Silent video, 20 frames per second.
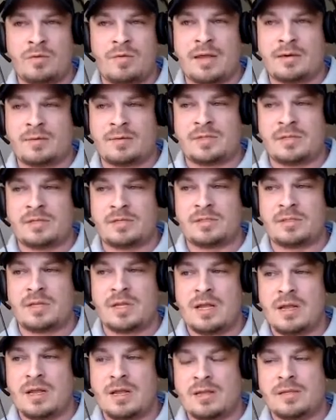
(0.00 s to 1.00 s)
that just,
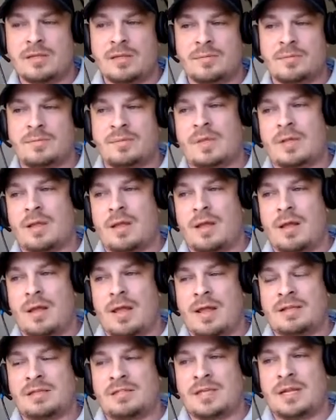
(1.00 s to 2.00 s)

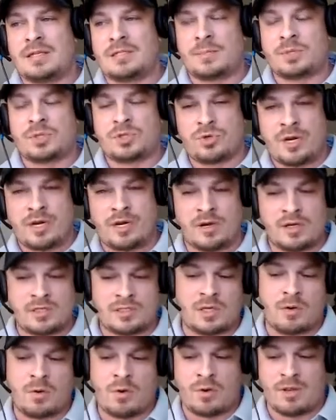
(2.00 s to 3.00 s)
it sets up triggers.
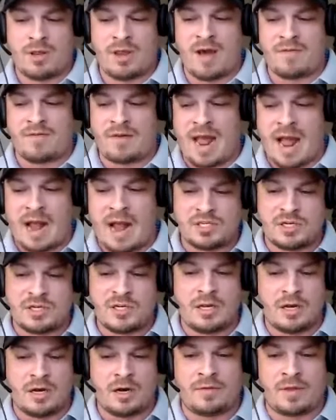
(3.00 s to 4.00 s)
So you have an action
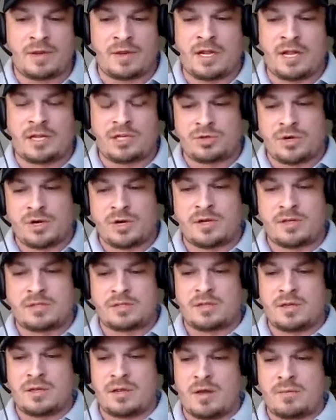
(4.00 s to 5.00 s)
here, then it
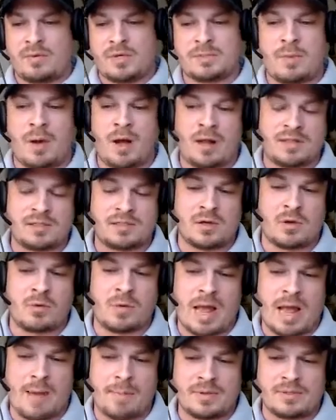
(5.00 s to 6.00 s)
triggers a response. So
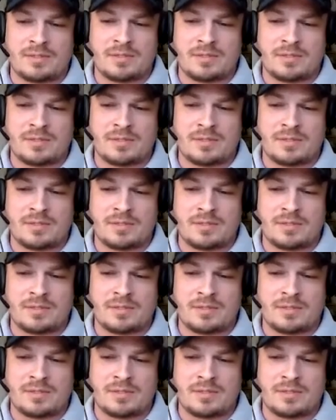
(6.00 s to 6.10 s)
what happens